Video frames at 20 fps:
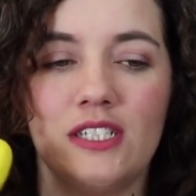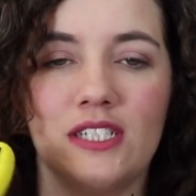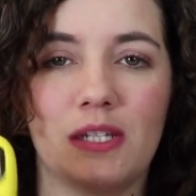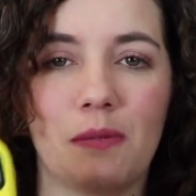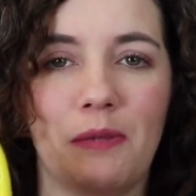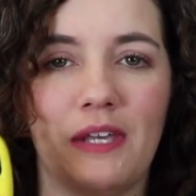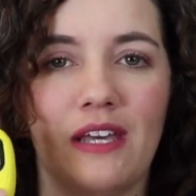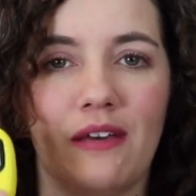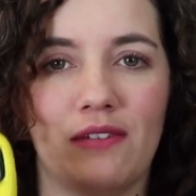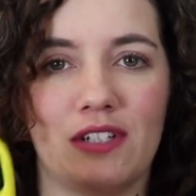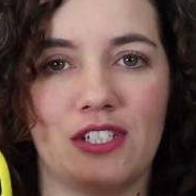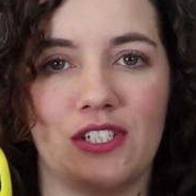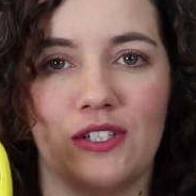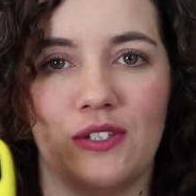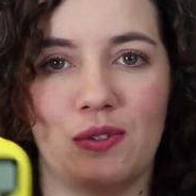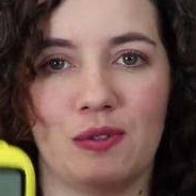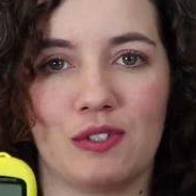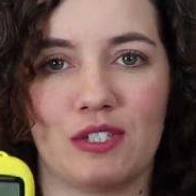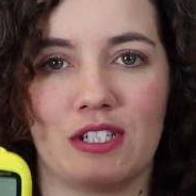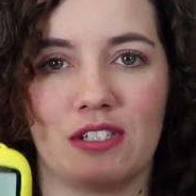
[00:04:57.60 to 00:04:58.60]
to be able to
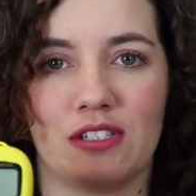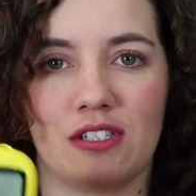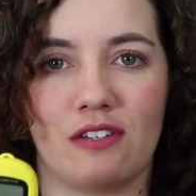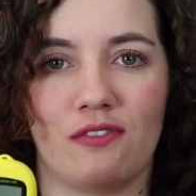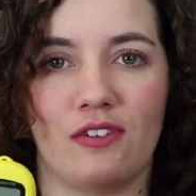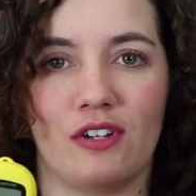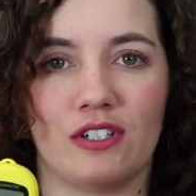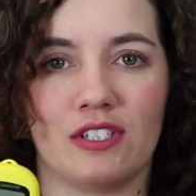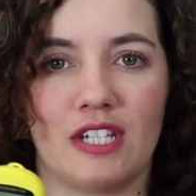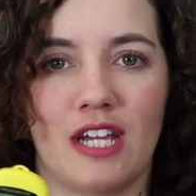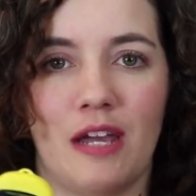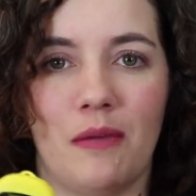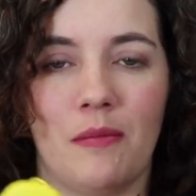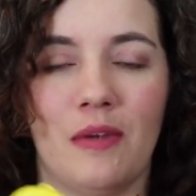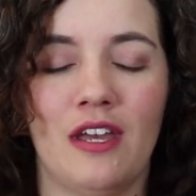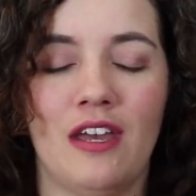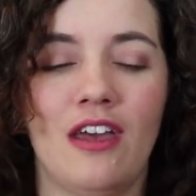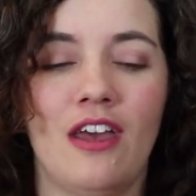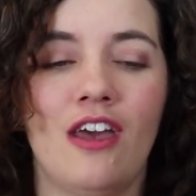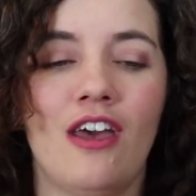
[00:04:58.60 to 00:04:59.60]
use this the first time.
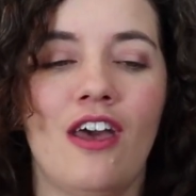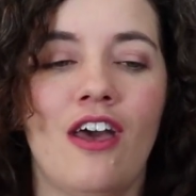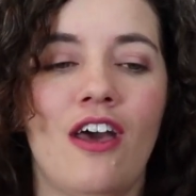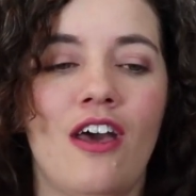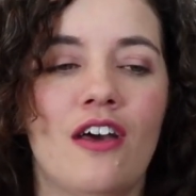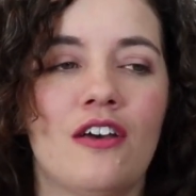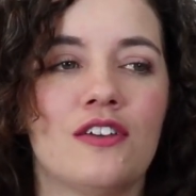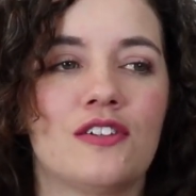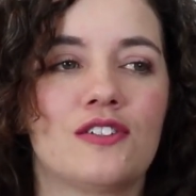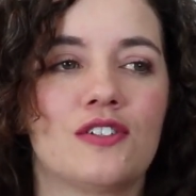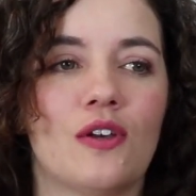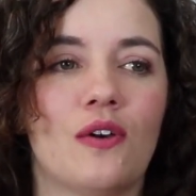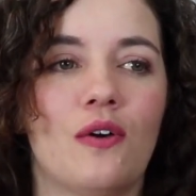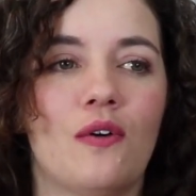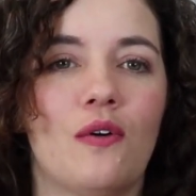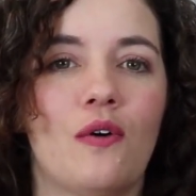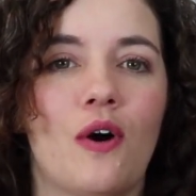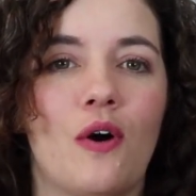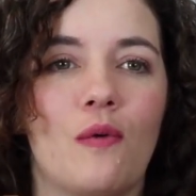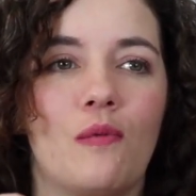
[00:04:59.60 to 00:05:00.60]

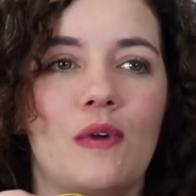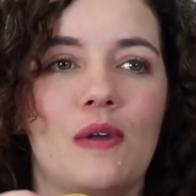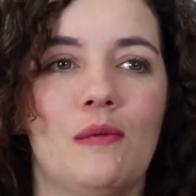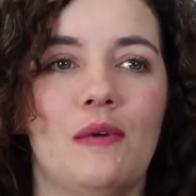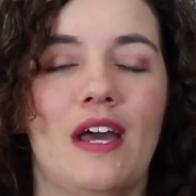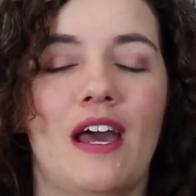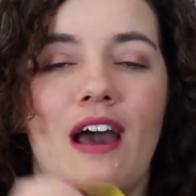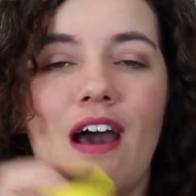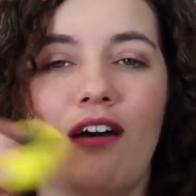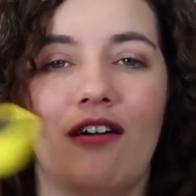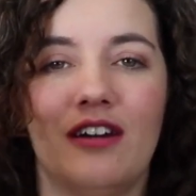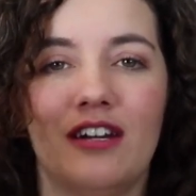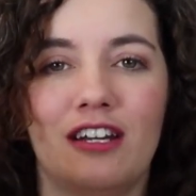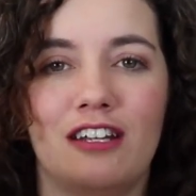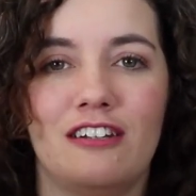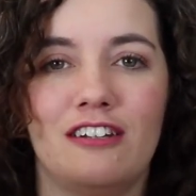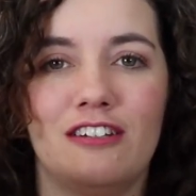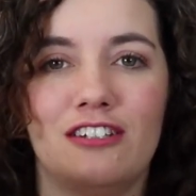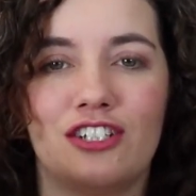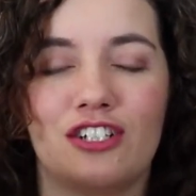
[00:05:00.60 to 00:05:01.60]
So we went out
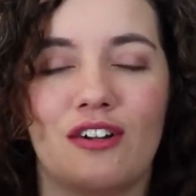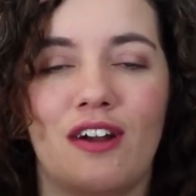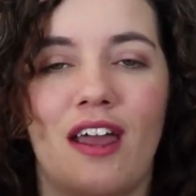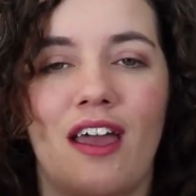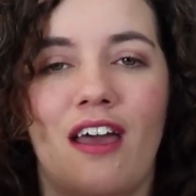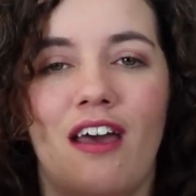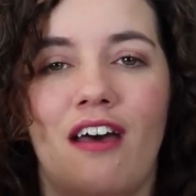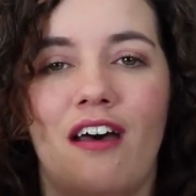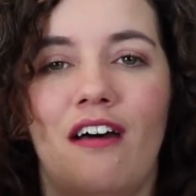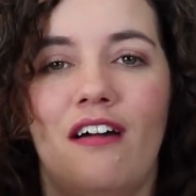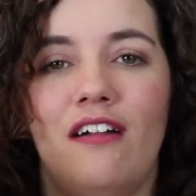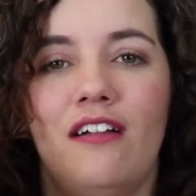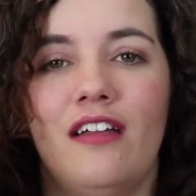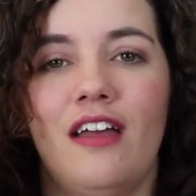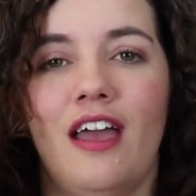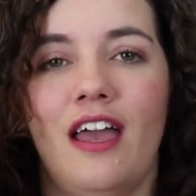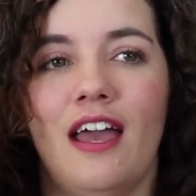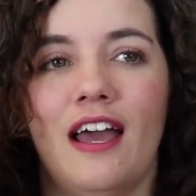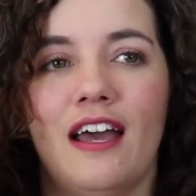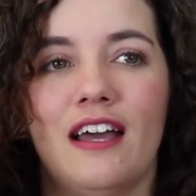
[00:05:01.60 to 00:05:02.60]
on the trail
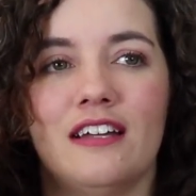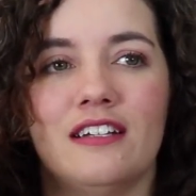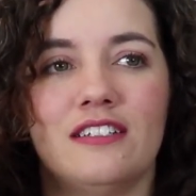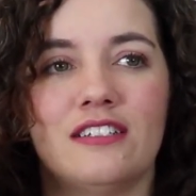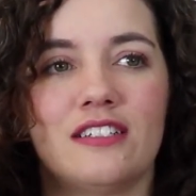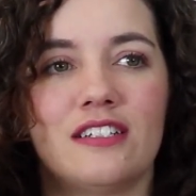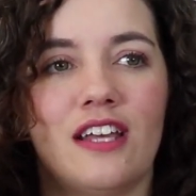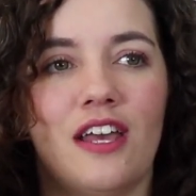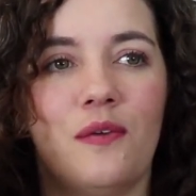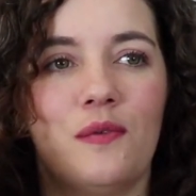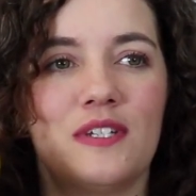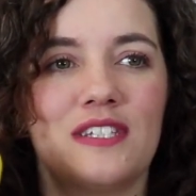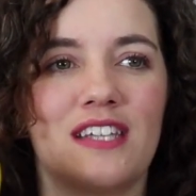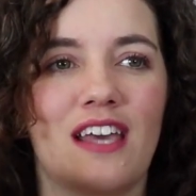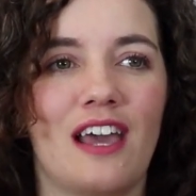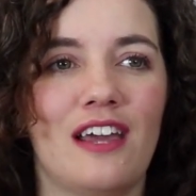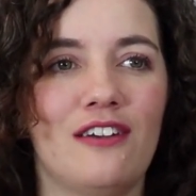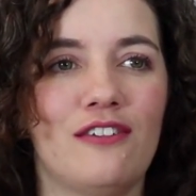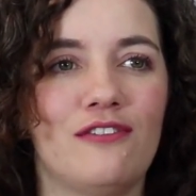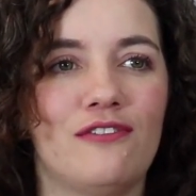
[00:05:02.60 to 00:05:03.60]
and it was
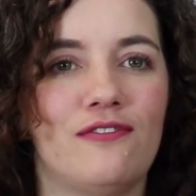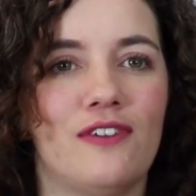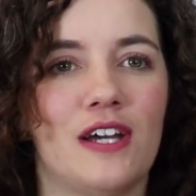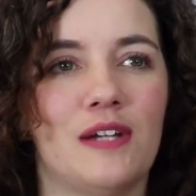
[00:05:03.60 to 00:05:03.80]
kind of